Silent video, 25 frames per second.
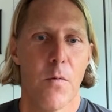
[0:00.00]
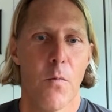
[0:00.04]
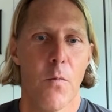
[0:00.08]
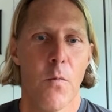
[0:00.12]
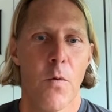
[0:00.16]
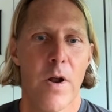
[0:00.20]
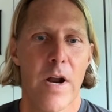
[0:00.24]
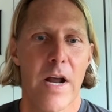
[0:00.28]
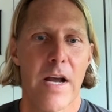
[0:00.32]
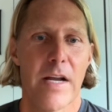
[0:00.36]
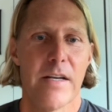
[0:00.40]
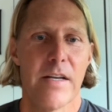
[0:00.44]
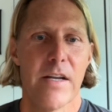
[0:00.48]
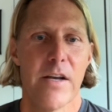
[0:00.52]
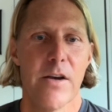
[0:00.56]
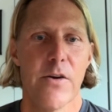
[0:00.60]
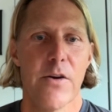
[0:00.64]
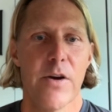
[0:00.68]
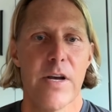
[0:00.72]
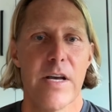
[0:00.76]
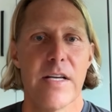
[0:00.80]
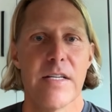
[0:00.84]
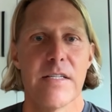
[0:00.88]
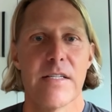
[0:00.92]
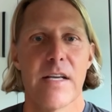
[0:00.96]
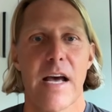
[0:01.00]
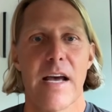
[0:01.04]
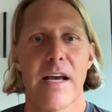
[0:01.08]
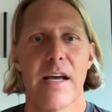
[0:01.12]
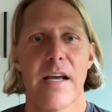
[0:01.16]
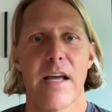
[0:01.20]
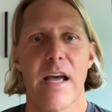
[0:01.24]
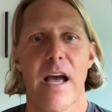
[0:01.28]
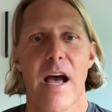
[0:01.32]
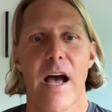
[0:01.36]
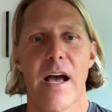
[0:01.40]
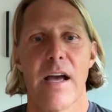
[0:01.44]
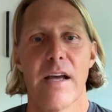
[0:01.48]
what I do is
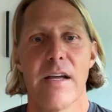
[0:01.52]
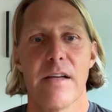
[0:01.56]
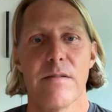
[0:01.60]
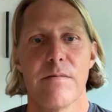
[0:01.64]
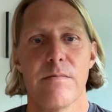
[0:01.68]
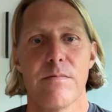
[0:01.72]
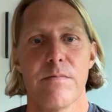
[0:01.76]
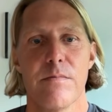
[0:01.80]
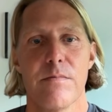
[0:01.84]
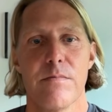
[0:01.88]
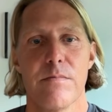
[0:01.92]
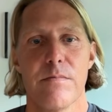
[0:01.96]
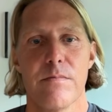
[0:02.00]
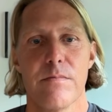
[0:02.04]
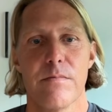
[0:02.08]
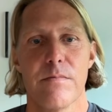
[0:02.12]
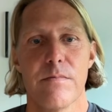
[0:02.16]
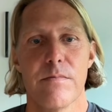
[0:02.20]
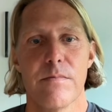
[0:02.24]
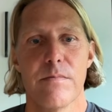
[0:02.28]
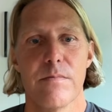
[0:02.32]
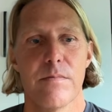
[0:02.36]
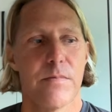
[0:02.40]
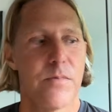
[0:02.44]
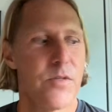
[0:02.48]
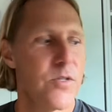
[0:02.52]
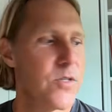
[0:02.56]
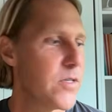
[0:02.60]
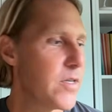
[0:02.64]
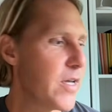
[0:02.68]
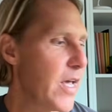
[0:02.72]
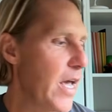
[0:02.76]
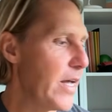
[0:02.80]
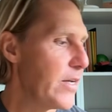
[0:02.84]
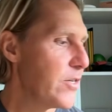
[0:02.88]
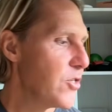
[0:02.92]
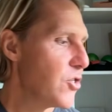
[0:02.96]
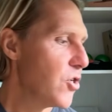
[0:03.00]
I
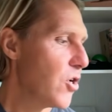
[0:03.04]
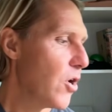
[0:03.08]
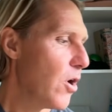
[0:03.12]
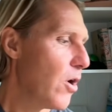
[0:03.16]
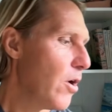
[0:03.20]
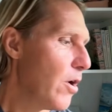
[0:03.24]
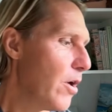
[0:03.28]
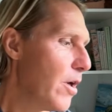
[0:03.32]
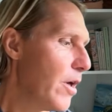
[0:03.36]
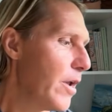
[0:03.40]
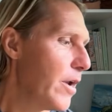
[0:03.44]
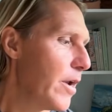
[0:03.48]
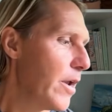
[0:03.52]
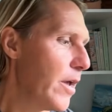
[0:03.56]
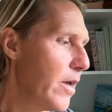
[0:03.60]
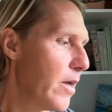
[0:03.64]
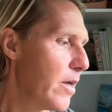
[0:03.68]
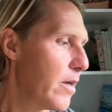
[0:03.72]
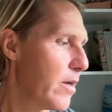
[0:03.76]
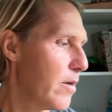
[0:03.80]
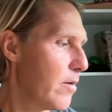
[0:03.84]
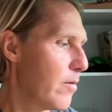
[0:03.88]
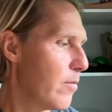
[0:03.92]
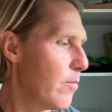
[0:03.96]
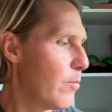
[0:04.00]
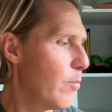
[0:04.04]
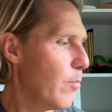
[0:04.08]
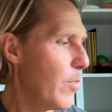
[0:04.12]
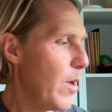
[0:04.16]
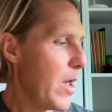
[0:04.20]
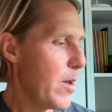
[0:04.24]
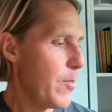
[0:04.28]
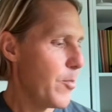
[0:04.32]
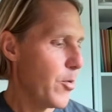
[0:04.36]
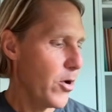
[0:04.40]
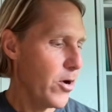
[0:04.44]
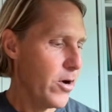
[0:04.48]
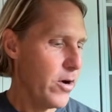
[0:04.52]
sketch on
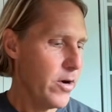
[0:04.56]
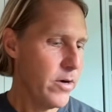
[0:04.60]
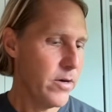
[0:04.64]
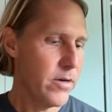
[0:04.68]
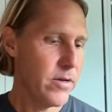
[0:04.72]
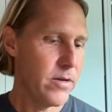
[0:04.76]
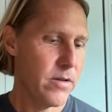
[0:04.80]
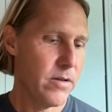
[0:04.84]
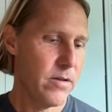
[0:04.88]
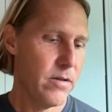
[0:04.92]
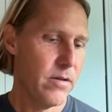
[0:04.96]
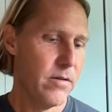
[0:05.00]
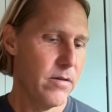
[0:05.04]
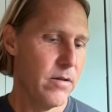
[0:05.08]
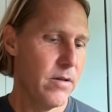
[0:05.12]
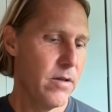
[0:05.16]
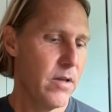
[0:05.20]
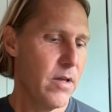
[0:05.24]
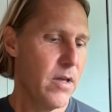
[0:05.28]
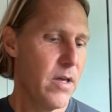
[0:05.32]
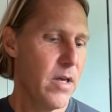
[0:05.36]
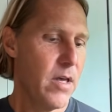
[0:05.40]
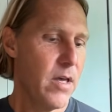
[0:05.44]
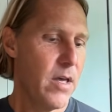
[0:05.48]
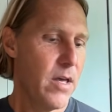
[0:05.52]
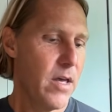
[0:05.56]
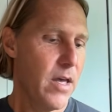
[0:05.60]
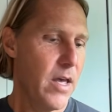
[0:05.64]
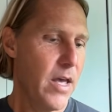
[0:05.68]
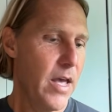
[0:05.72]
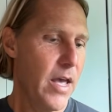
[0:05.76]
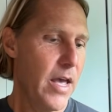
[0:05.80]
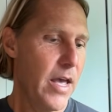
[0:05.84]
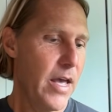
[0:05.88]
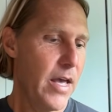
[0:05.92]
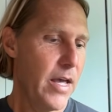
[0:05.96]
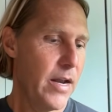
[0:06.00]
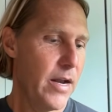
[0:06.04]
paper,
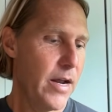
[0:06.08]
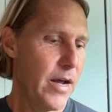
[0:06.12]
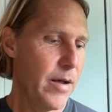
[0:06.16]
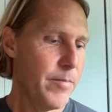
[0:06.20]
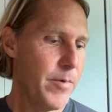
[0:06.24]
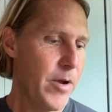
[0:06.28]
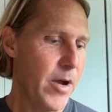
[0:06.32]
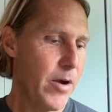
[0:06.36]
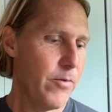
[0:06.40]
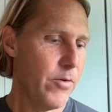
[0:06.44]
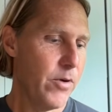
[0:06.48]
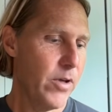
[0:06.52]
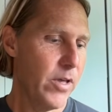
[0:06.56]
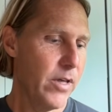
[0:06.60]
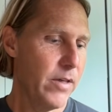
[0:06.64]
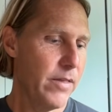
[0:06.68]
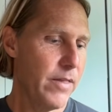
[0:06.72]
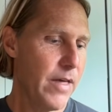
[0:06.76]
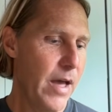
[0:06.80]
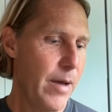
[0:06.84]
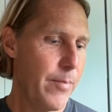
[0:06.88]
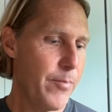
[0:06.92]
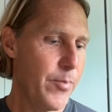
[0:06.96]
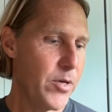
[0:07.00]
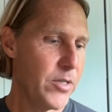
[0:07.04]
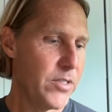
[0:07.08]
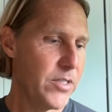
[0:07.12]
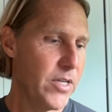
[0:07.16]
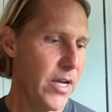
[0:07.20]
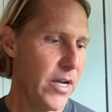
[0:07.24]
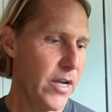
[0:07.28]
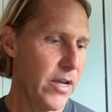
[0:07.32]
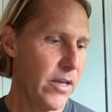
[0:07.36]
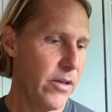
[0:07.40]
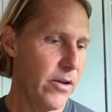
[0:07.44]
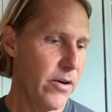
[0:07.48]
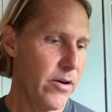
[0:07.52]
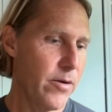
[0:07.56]
and I'm not really that
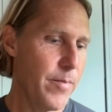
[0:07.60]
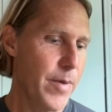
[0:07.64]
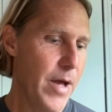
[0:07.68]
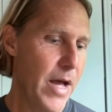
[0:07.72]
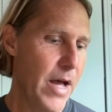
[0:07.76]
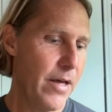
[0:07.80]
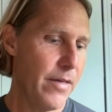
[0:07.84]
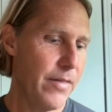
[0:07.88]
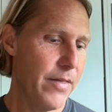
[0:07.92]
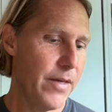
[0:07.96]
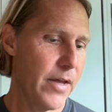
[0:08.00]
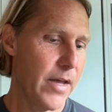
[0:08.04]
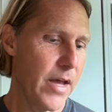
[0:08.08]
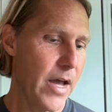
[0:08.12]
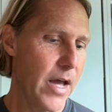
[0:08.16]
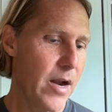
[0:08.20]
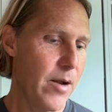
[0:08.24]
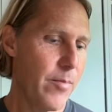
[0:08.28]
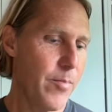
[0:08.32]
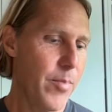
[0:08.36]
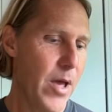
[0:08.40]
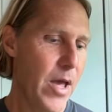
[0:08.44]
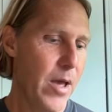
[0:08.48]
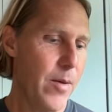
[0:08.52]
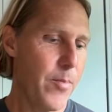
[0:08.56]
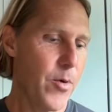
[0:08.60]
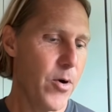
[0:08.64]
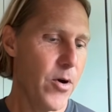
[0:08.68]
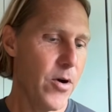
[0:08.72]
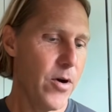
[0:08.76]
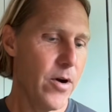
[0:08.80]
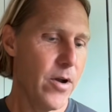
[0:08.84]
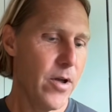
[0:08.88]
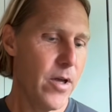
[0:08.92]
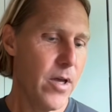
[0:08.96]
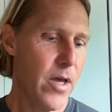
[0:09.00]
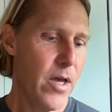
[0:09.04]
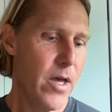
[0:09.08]
particular about the kind of
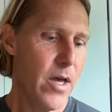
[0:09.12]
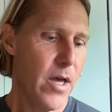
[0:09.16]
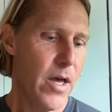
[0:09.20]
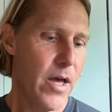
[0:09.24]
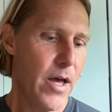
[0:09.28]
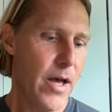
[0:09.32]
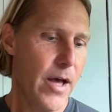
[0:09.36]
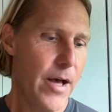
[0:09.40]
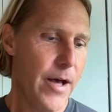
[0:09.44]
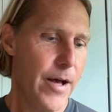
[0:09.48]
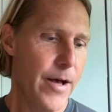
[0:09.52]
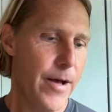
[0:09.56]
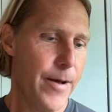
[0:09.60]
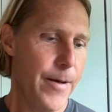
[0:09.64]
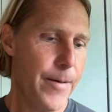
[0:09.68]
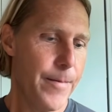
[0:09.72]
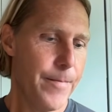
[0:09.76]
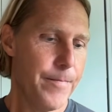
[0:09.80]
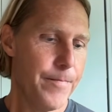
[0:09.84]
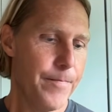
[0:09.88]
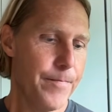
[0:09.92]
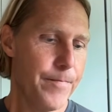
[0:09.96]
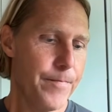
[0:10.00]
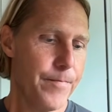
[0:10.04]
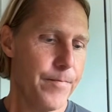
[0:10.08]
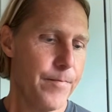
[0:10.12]
paper, but